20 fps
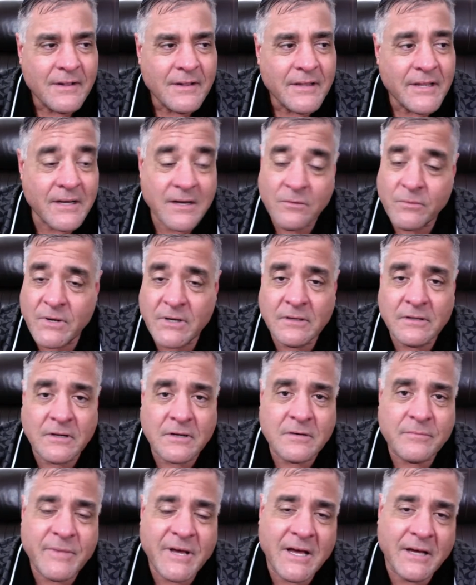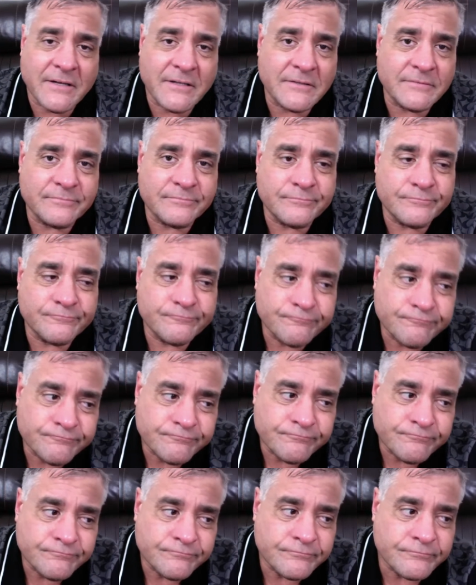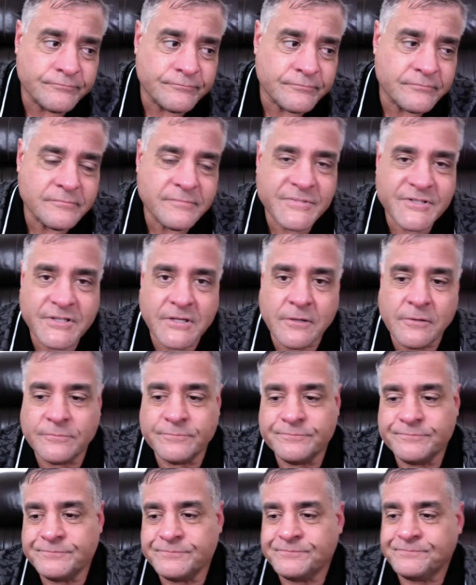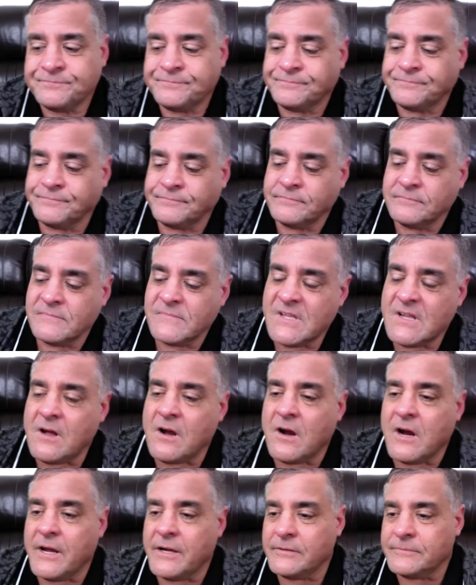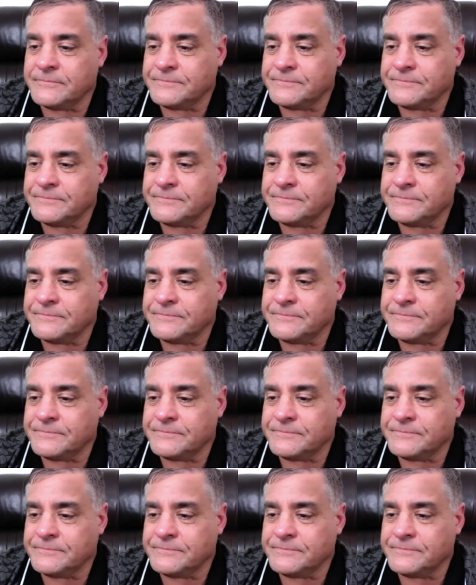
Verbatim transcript: He doesn't want to learn about it. So, all right.